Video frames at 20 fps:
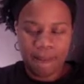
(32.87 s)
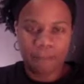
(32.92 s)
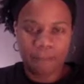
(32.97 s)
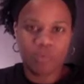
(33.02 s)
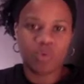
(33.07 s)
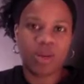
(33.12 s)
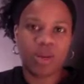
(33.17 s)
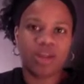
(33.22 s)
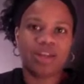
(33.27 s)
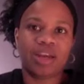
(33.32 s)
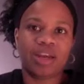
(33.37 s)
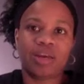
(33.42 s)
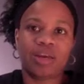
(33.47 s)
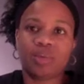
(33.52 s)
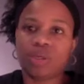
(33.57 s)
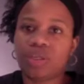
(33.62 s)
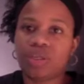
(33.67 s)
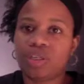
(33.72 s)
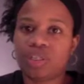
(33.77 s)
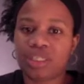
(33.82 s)
Right now
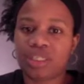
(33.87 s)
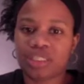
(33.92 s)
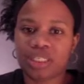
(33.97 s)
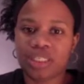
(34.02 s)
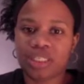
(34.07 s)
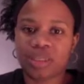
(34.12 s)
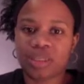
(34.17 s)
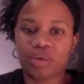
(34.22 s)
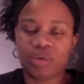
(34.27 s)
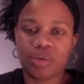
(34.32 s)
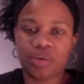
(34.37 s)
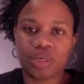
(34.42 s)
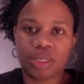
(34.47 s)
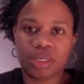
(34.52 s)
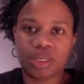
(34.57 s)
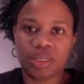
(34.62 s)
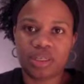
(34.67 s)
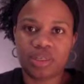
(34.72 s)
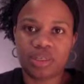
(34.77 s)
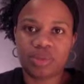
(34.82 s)
we're currently
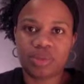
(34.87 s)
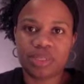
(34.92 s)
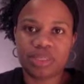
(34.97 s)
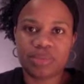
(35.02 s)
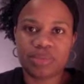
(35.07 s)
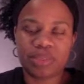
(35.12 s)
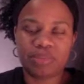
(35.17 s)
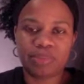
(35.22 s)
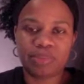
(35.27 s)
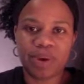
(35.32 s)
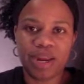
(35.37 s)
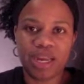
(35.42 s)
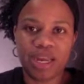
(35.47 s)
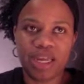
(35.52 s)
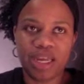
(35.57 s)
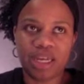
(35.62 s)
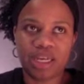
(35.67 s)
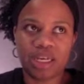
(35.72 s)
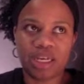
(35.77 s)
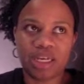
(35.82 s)
on Christmas break,